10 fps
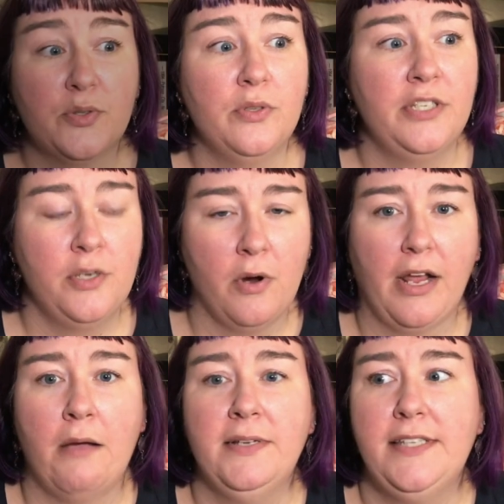school in New York.
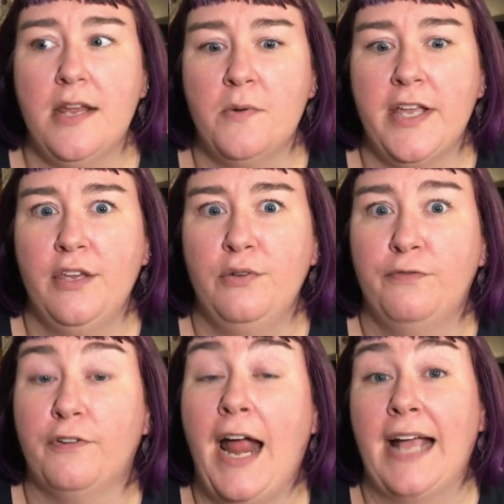I went to NYU
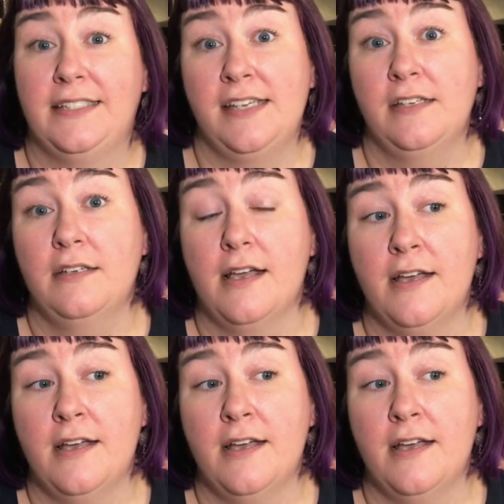for acting.